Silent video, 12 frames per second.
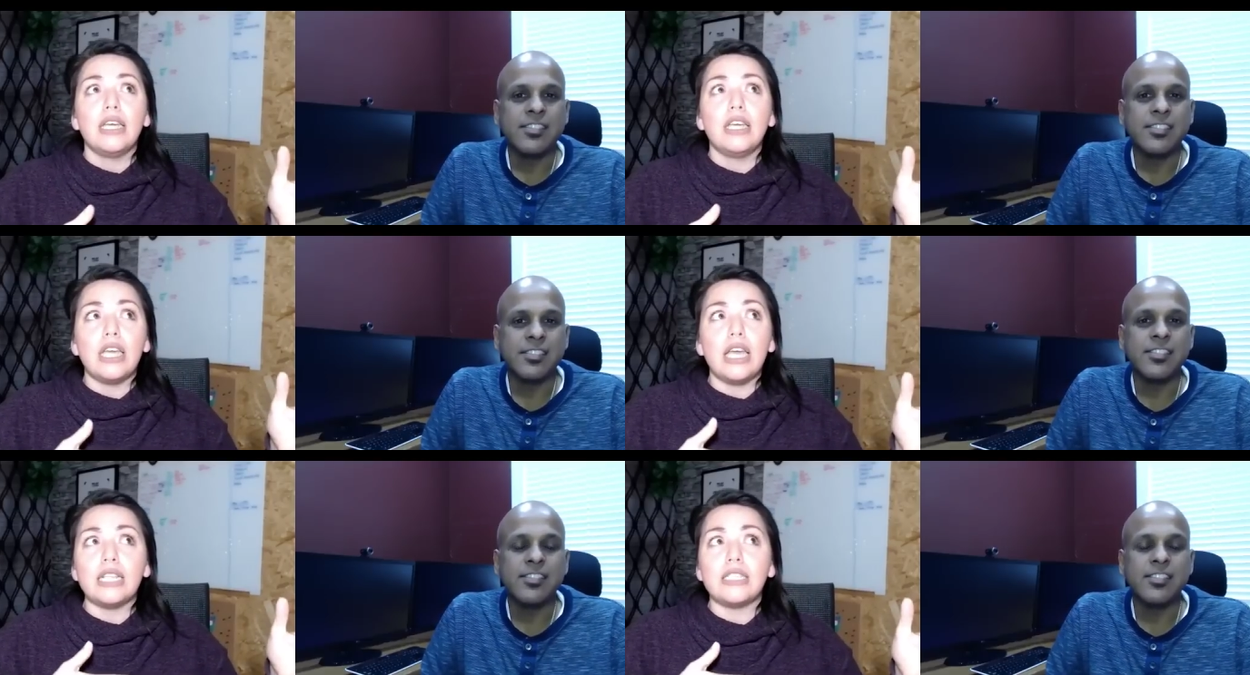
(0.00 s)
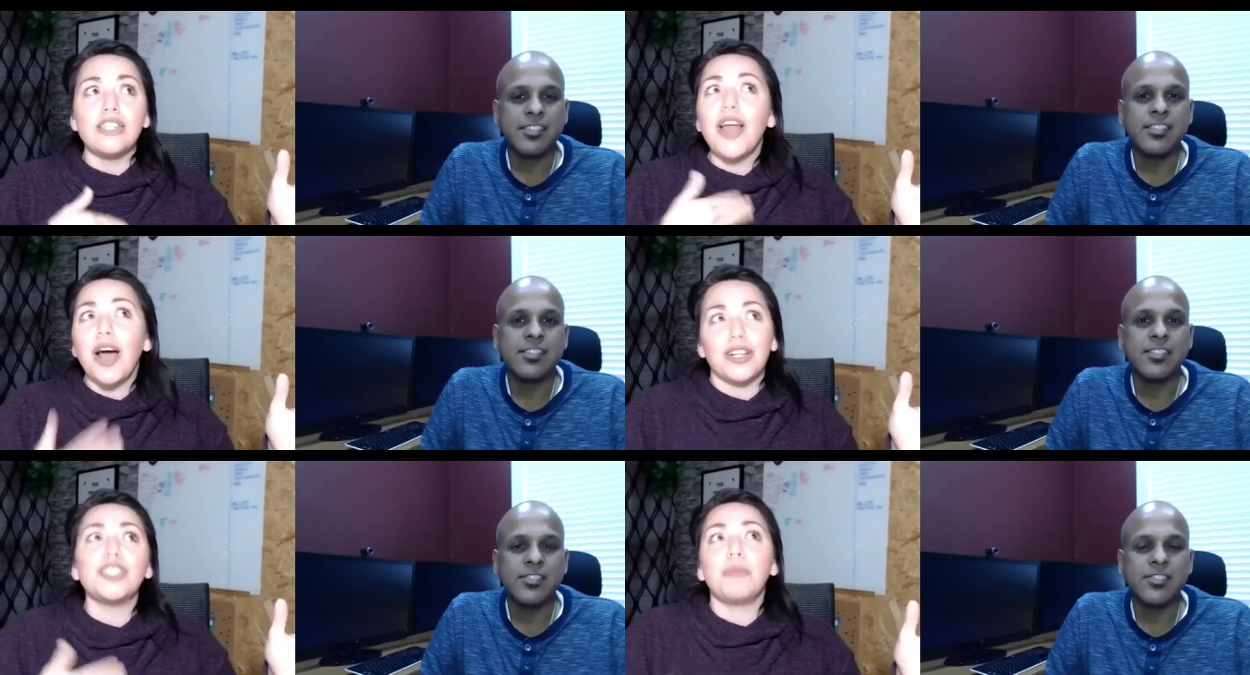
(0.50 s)
Speaker 1: it's
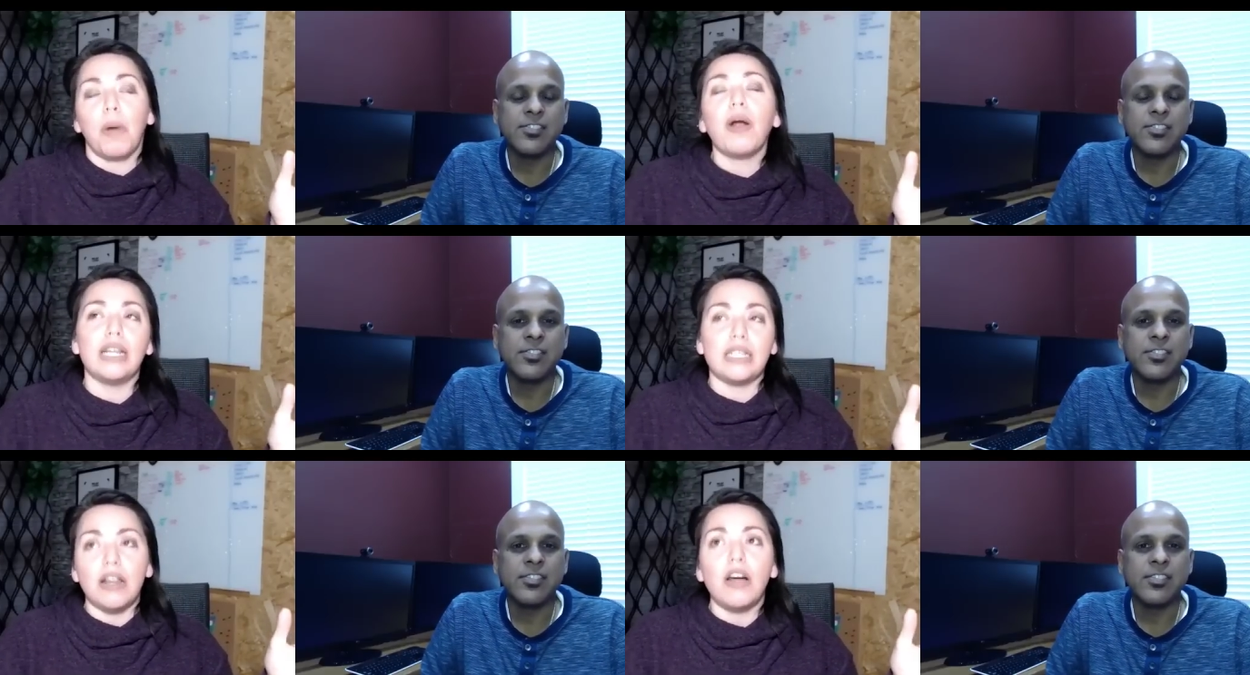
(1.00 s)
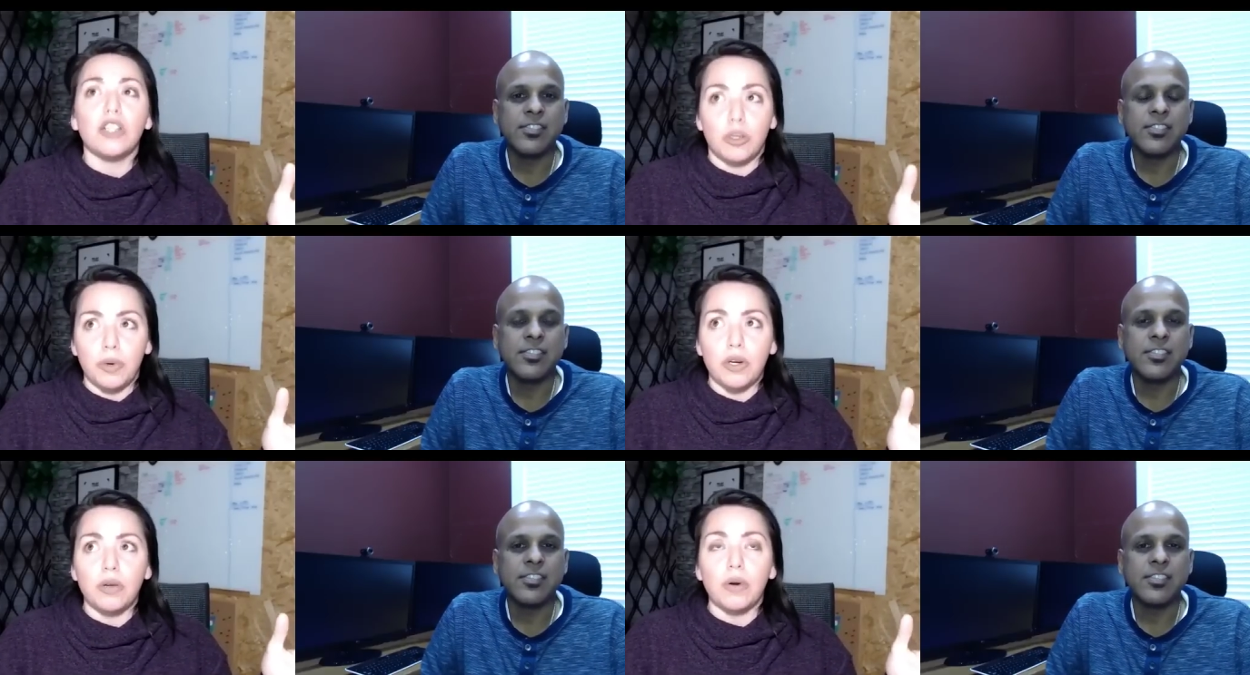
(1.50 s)
not smart as an
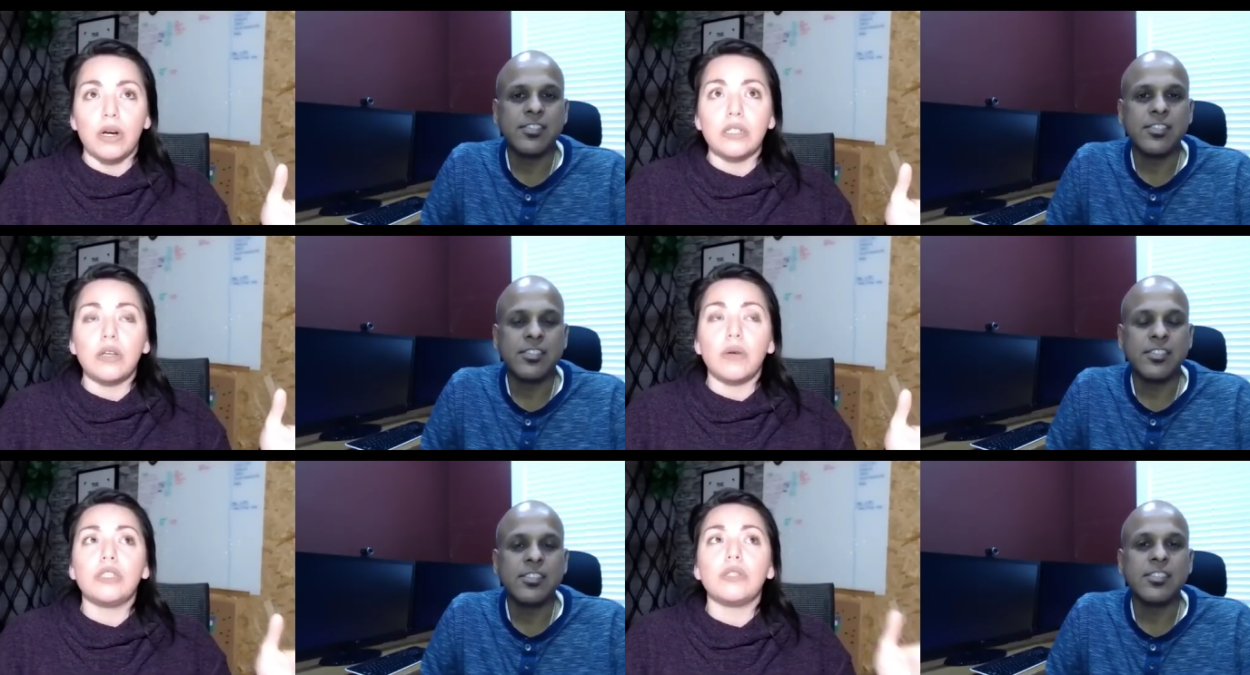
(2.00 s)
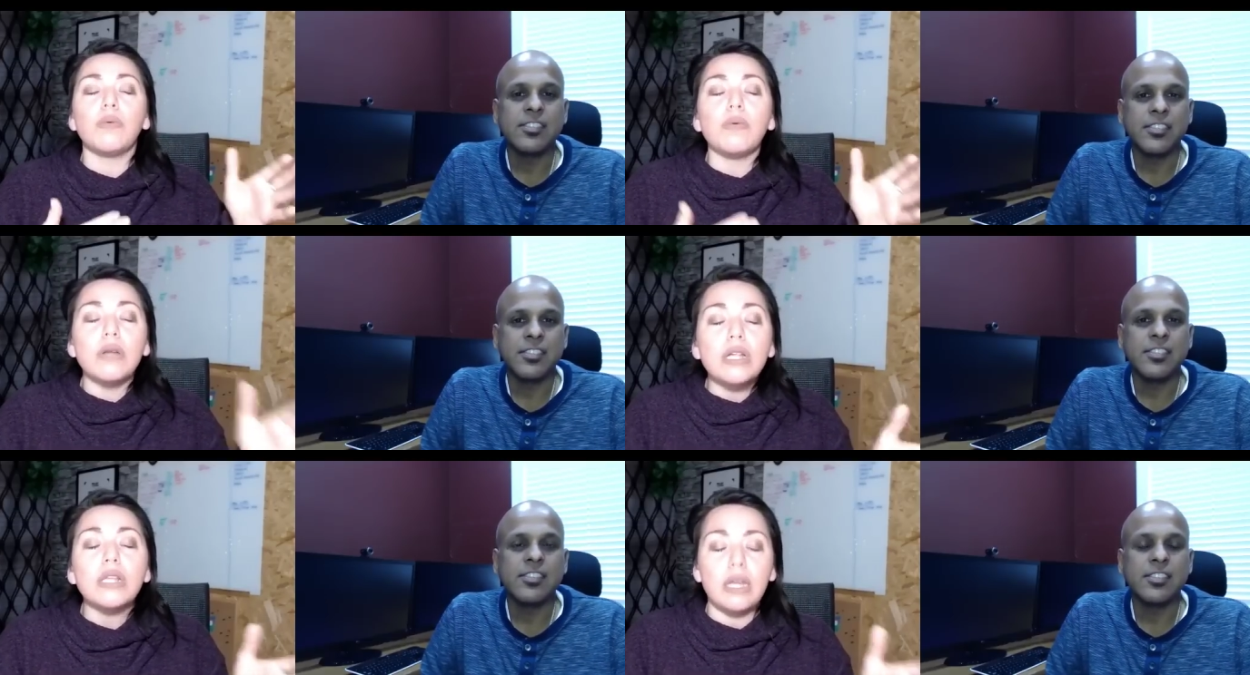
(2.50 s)
entrepreneur so it's
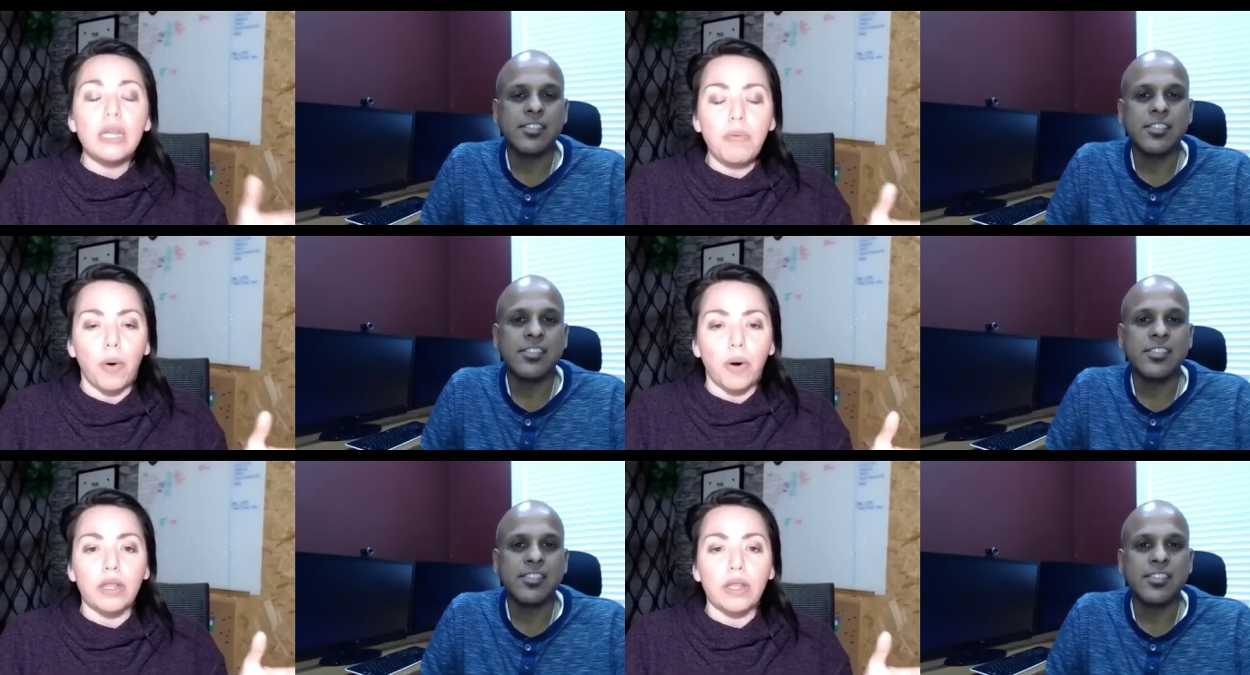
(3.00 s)
really important